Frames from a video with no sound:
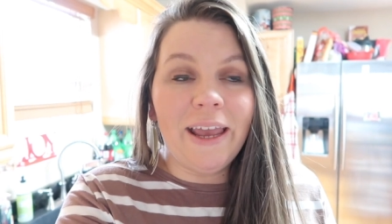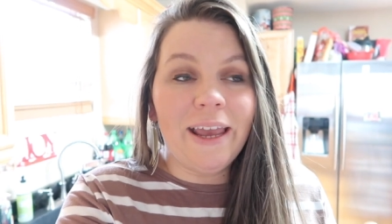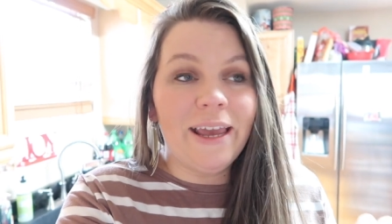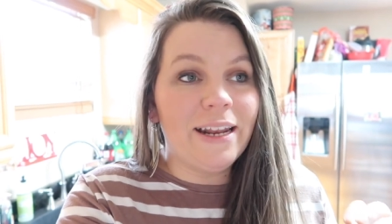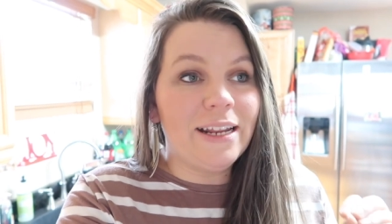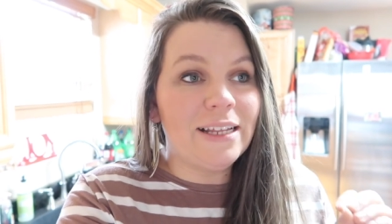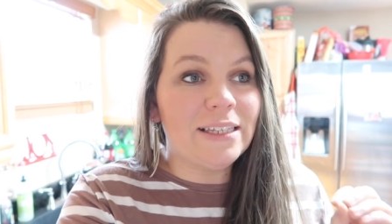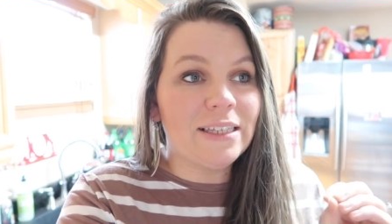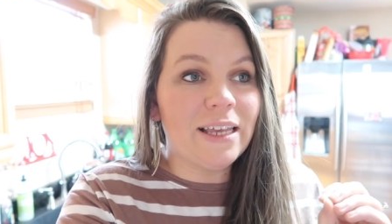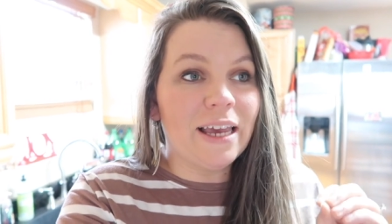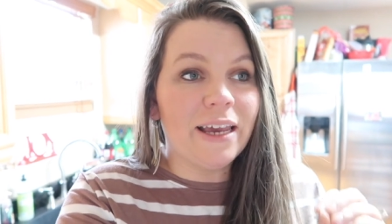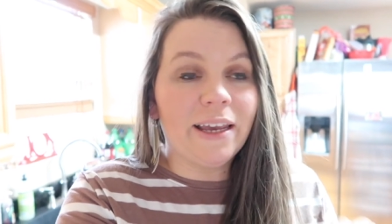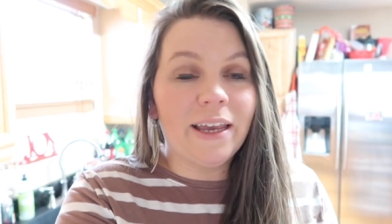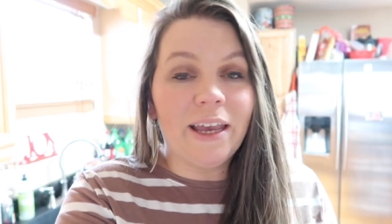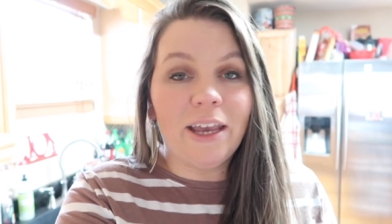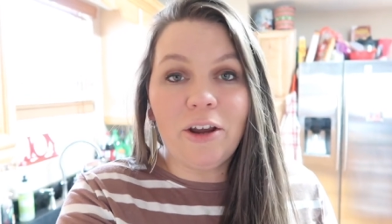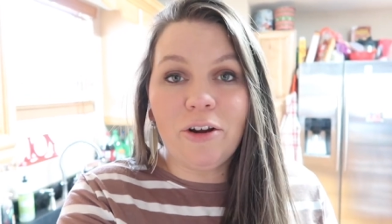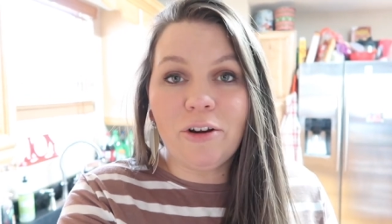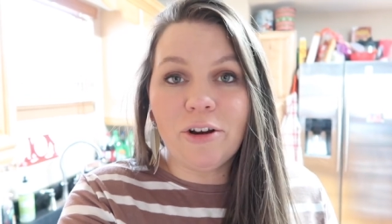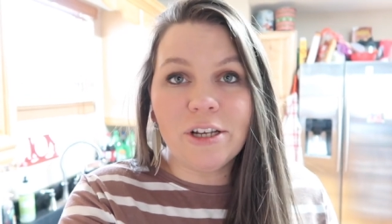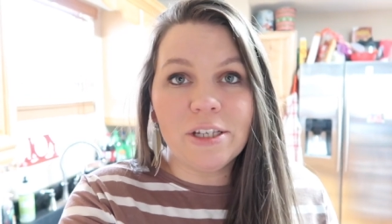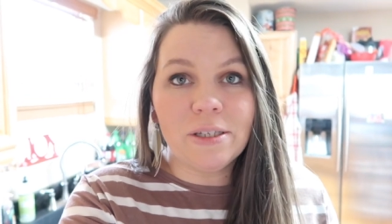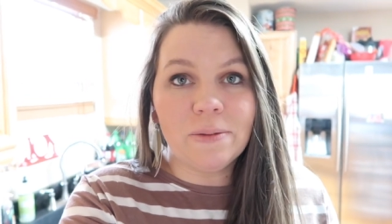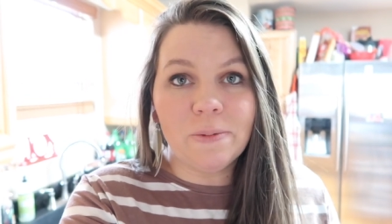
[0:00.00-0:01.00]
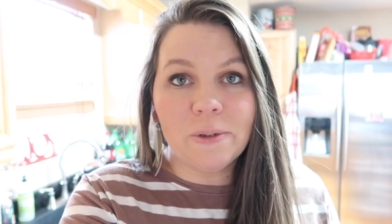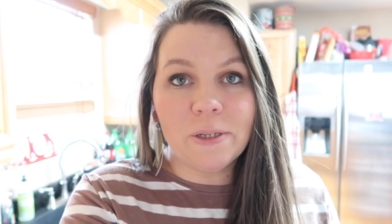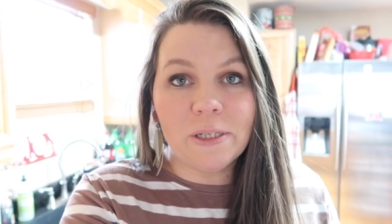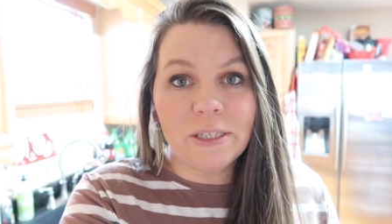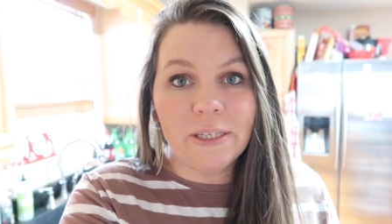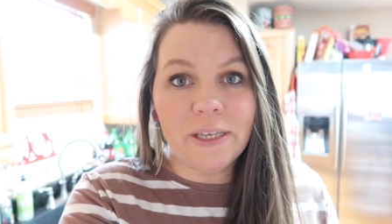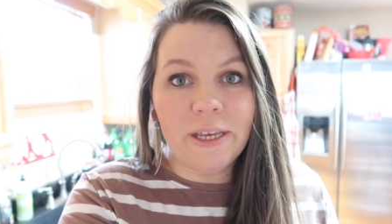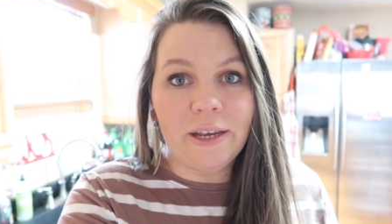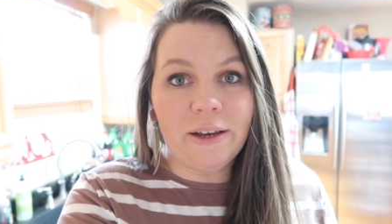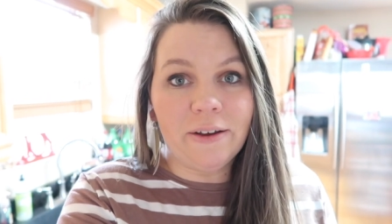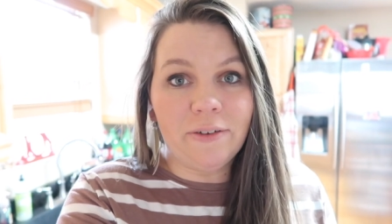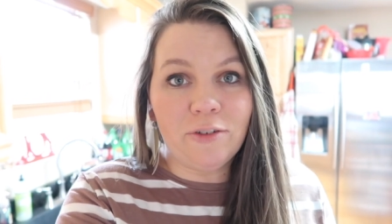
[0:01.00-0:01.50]
it is like a christmas
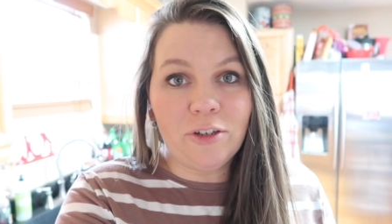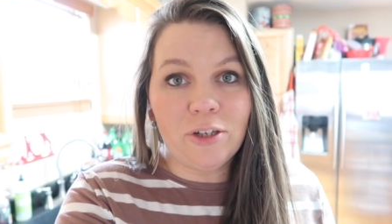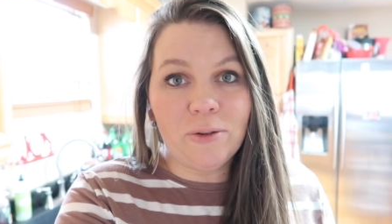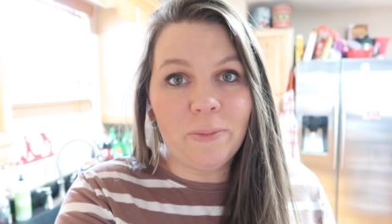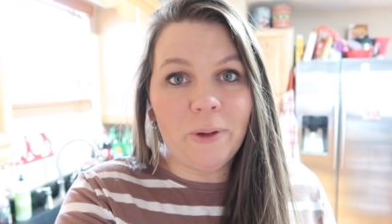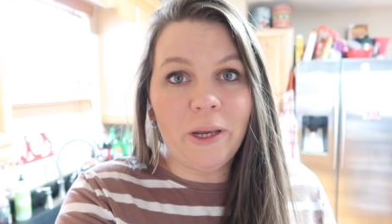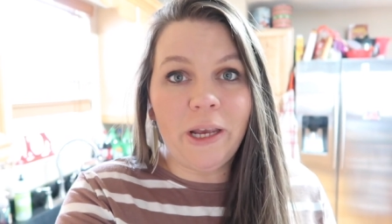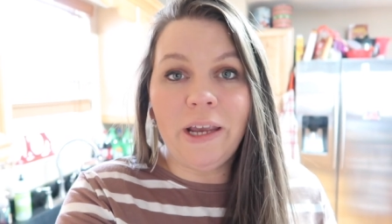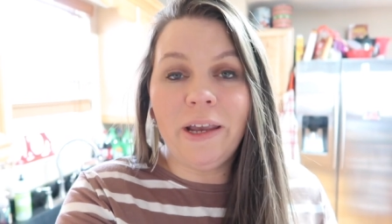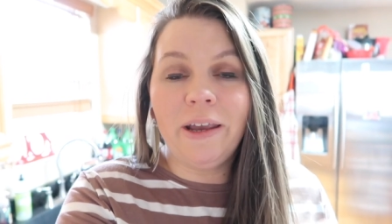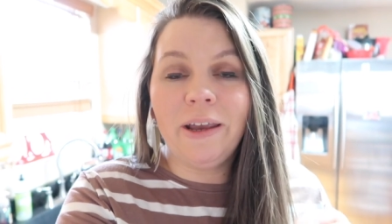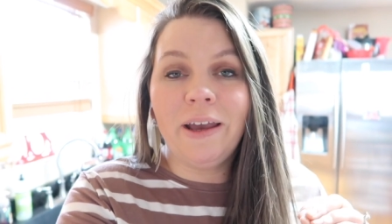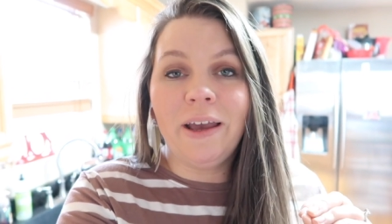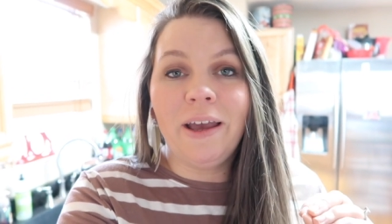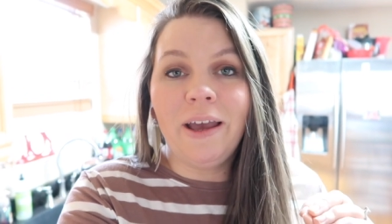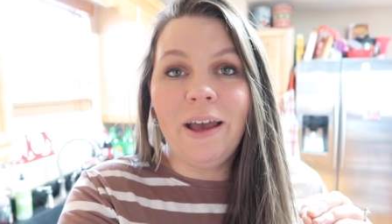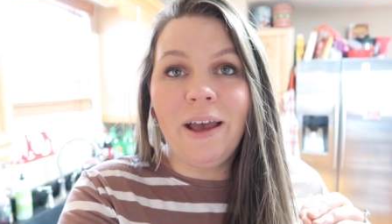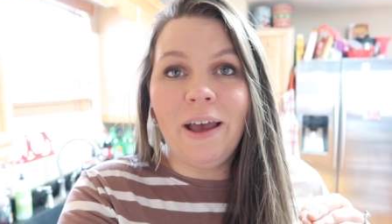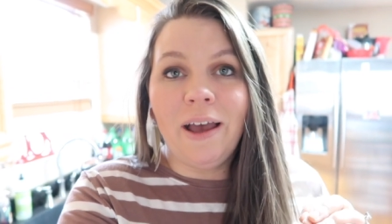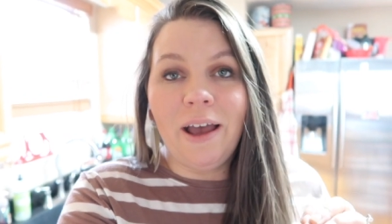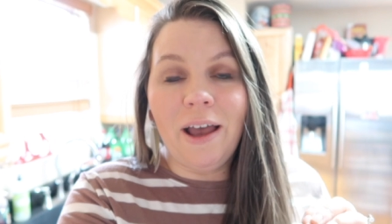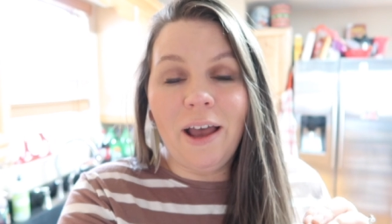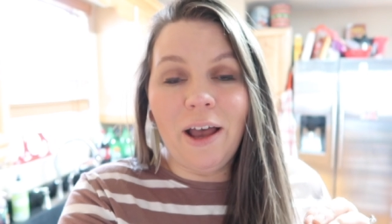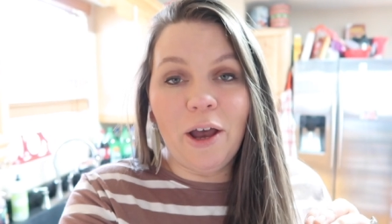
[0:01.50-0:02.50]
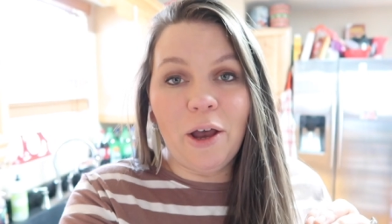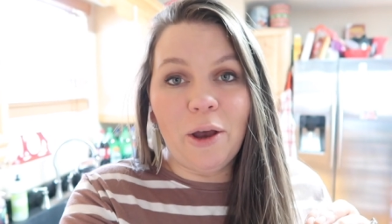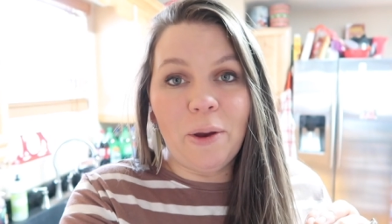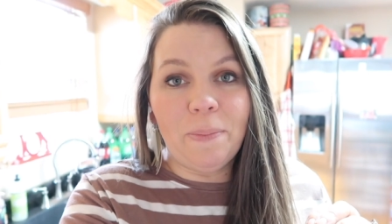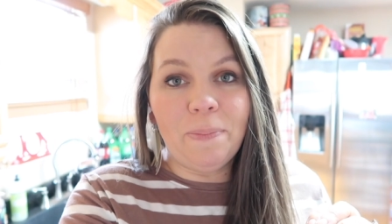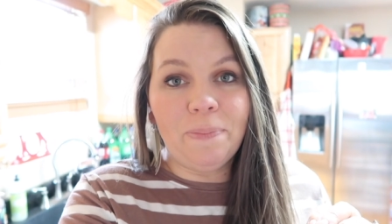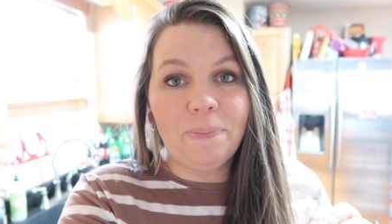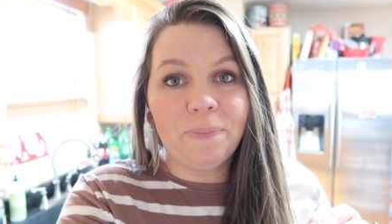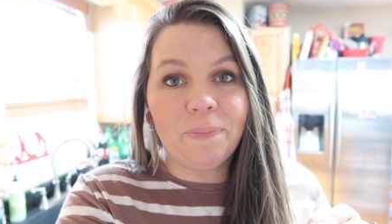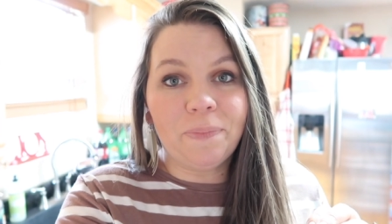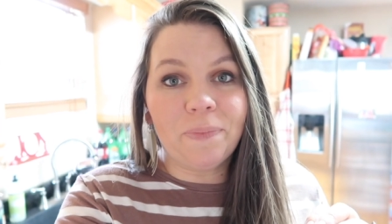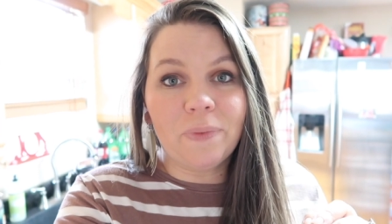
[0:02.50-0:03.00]
gift to me
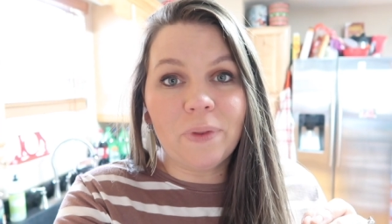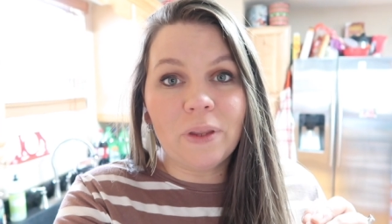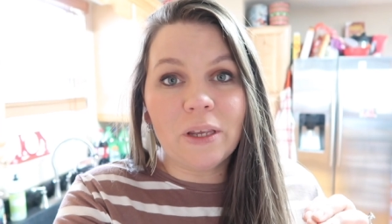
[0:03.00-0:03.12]
um,